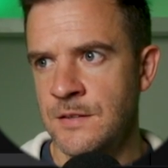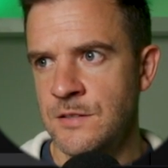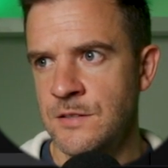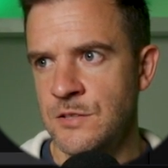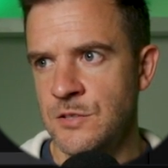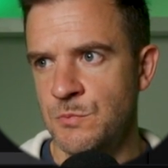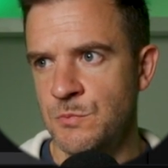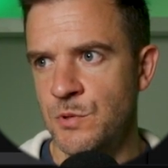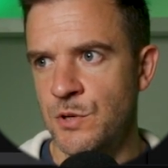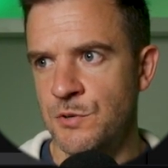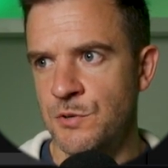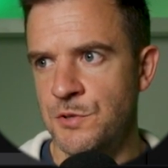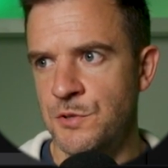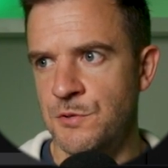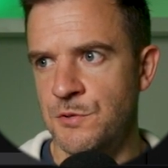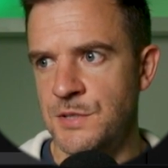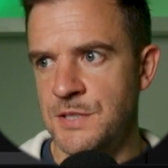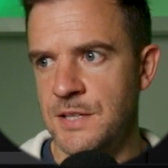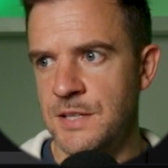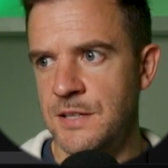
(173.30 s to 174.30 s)
So what I'll do
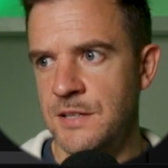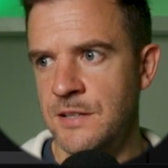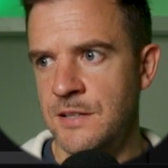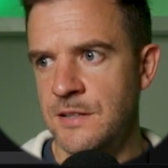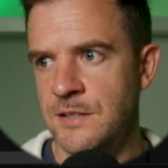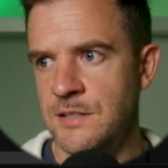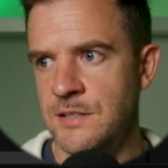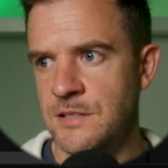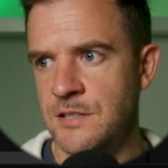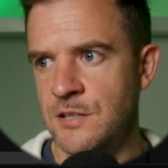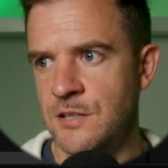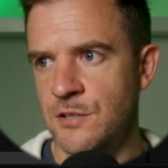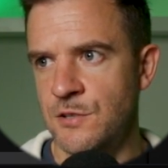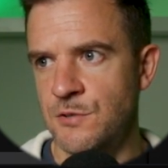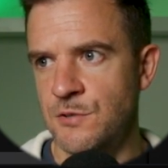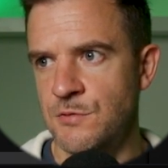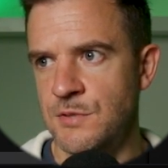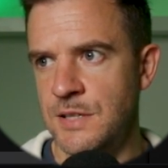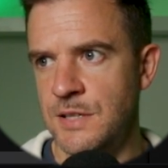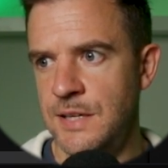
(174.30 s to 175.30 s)
is here, this
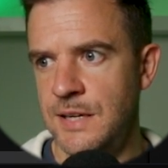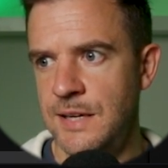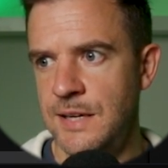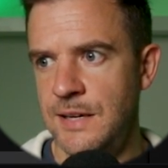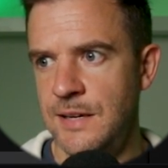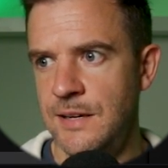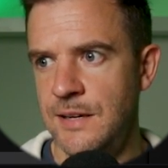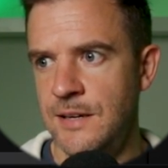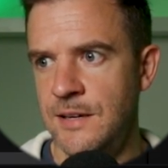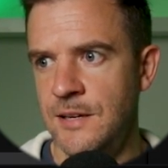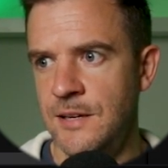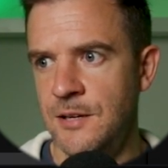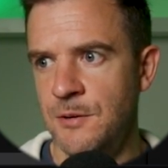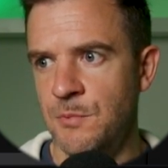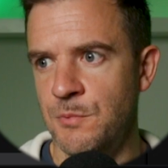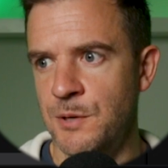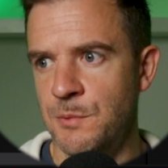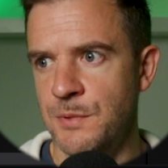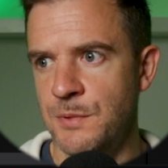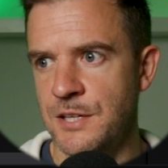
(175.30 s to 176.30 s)
code here,
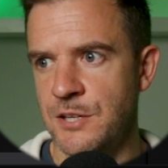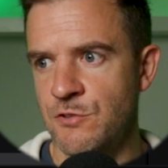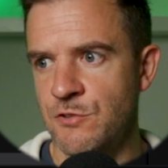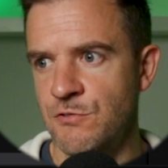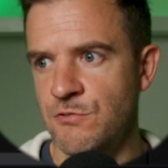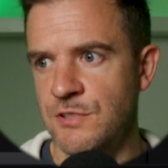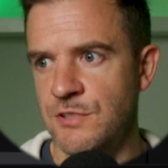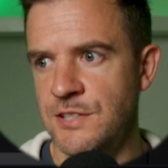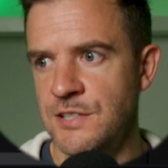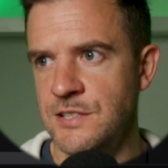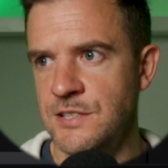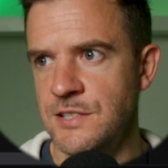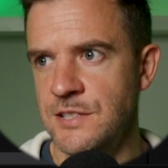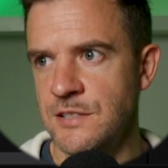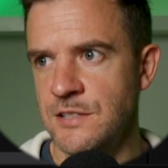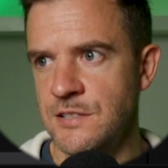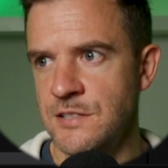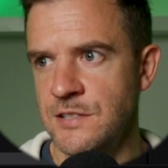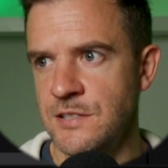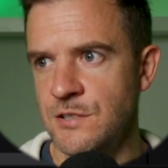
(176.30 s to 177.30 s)
where we're creating
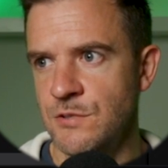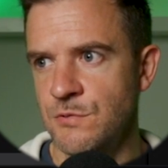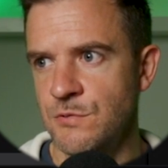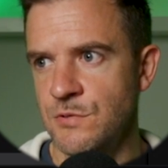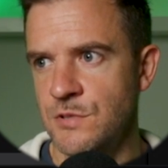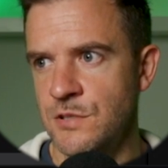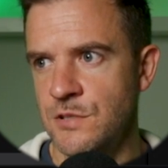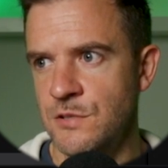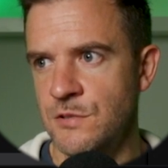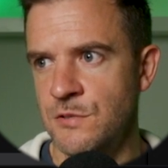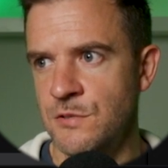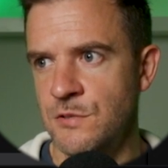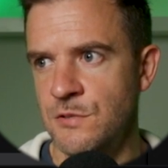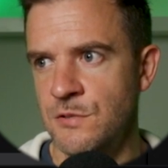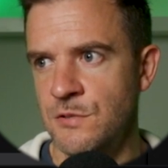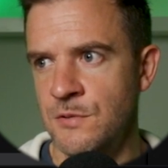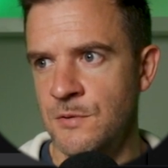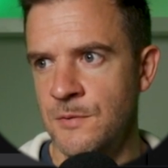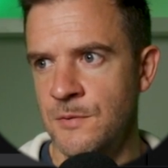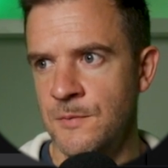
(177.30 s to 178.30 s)
a single to-do,
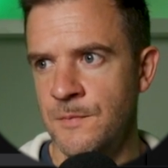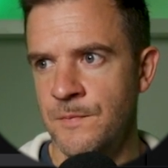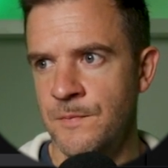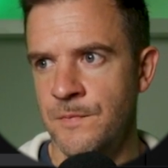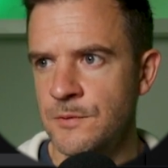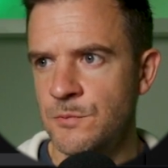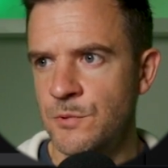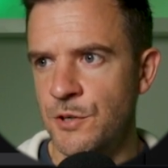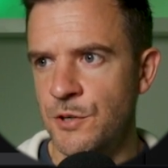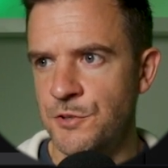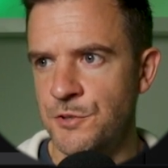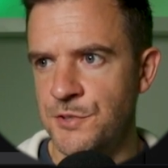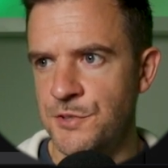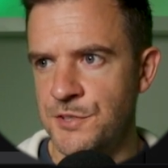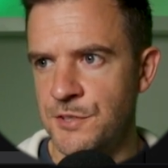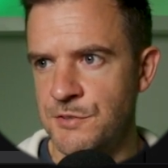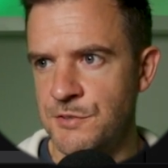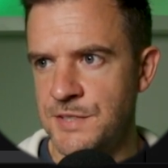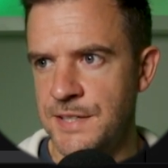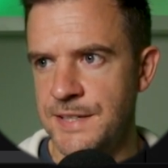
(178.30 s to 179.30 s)
what I'll do is
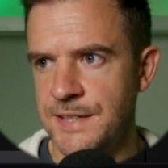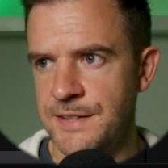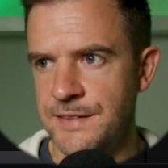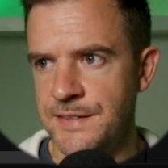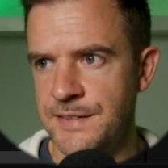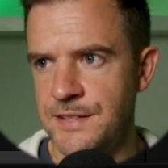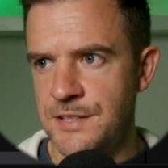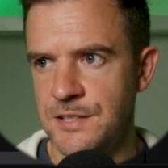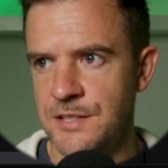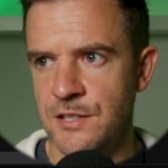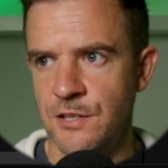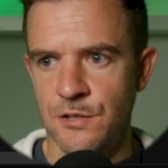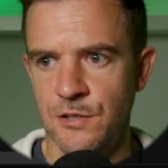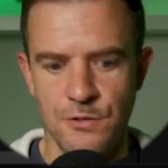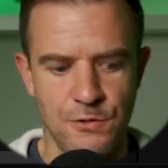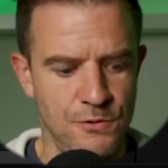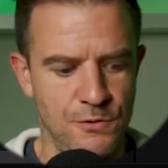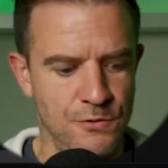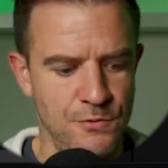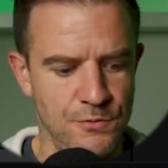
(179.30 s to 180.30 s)
I'll take this
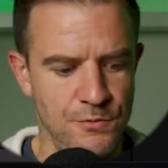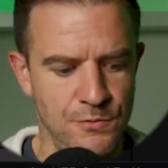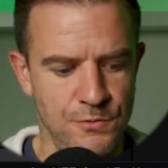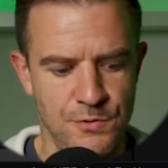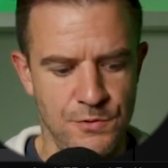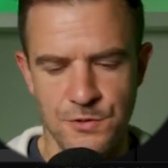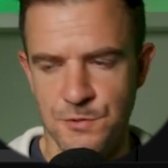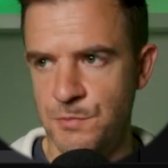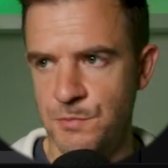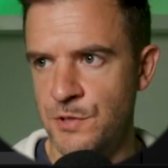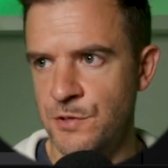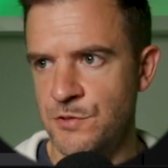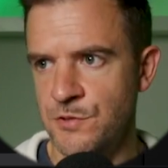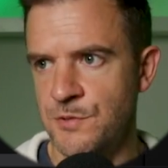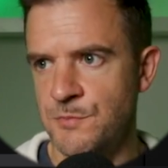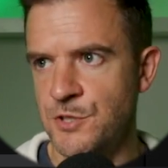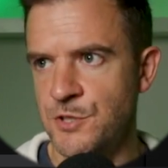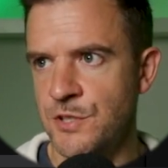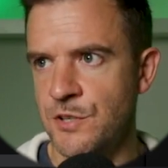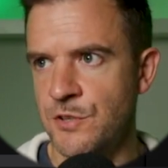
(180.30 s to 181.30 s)
code as well. So
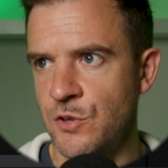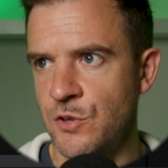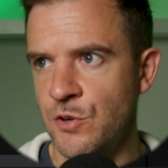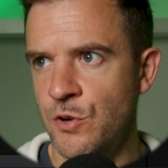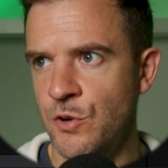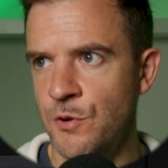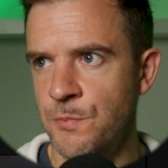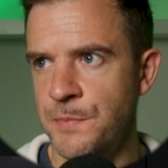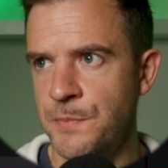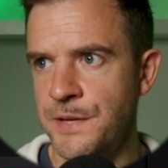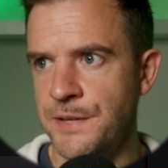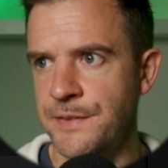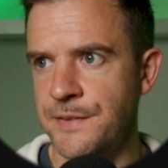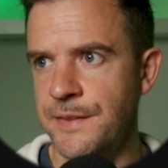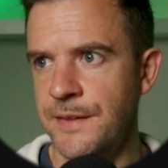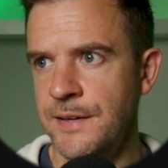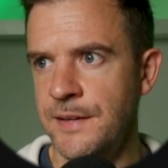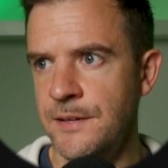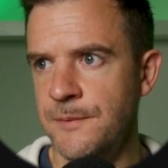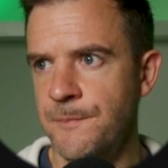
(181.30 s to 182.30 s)
I'm just copy
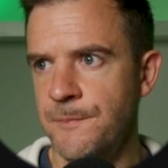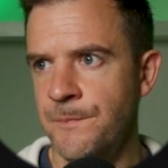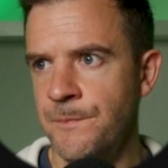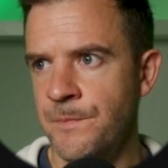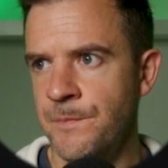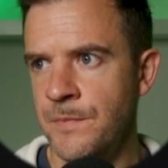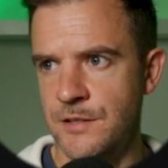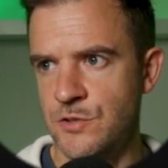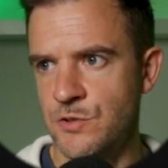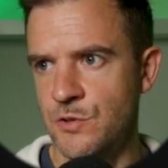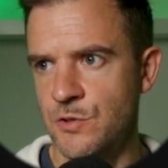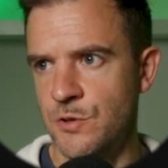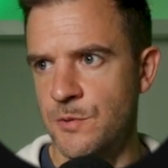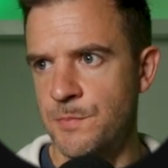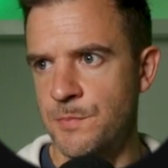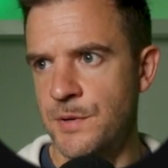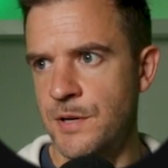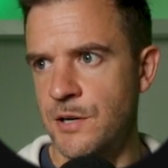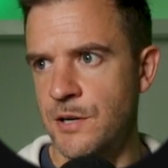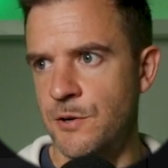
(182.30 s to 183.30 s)
that.
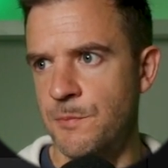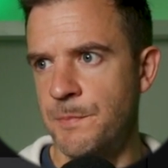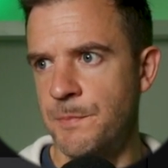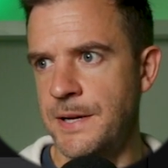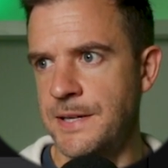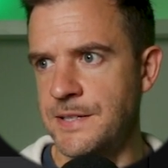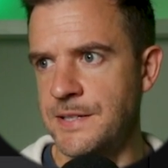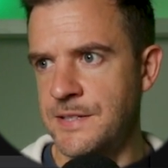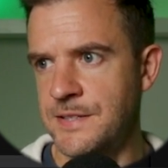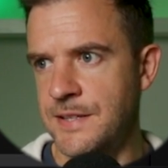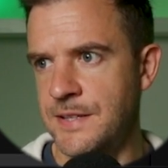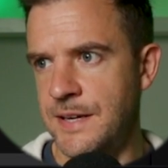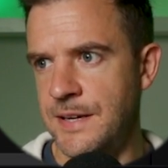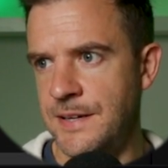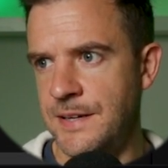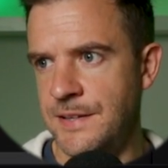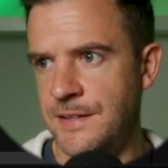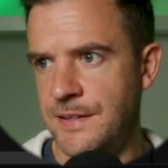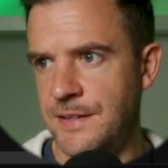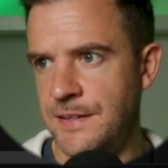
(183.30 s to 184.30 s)
Top, I'll paste that
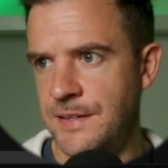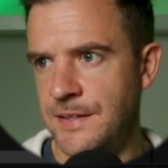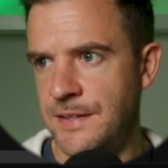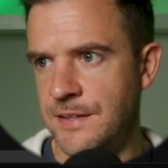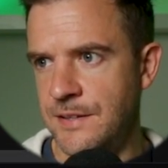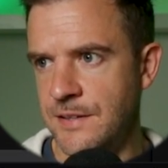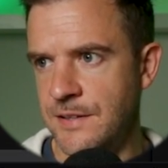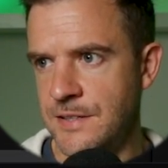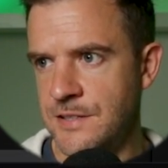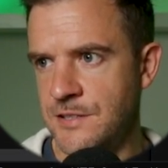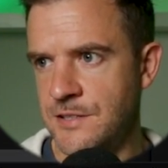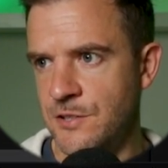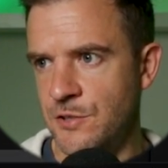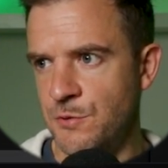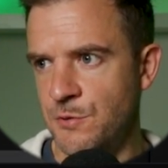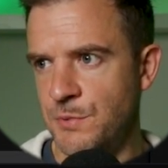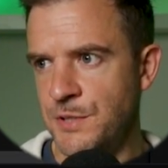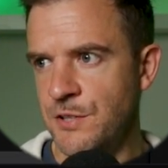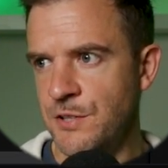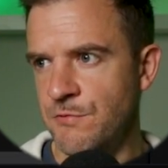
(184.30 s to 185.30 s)
in here like so.
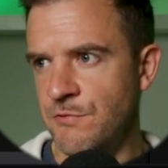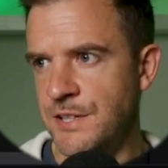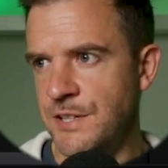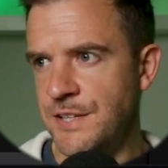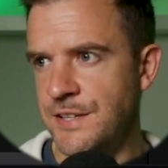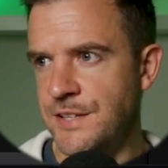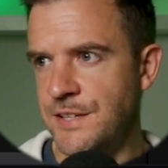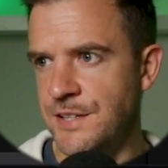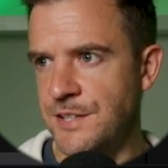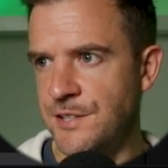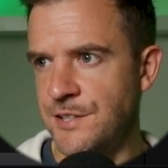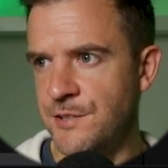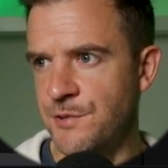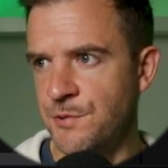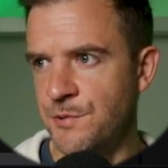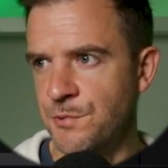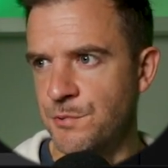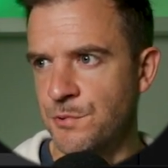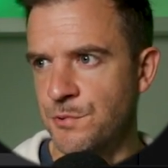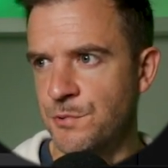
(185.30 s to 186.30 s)
We don't really need
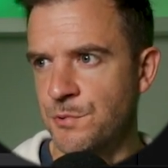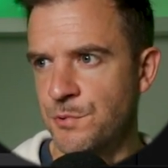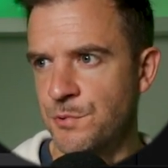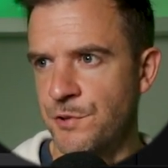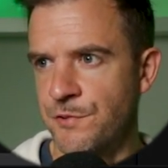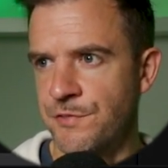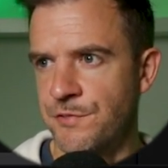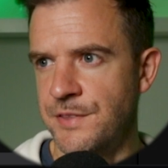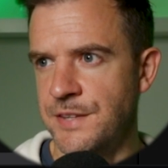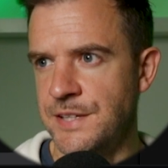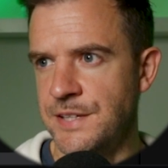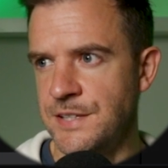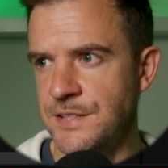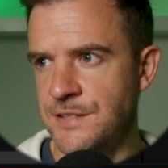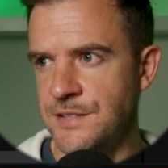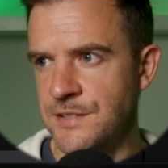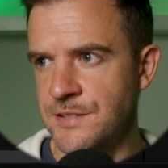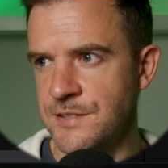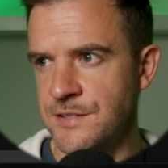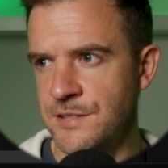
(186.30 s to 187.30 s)
all of
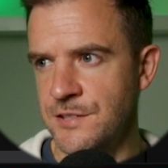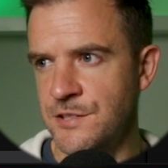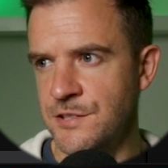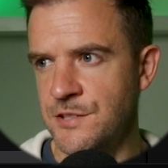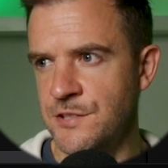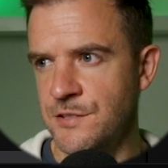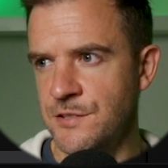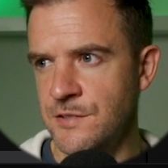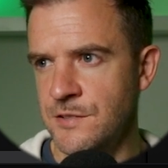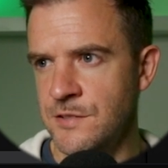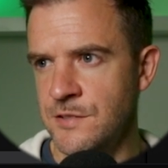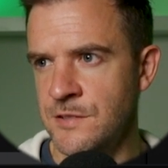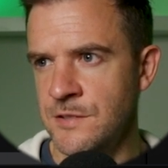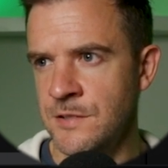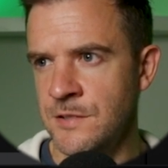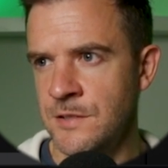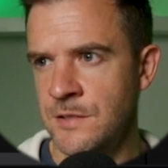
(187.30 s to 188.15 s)
these assertions.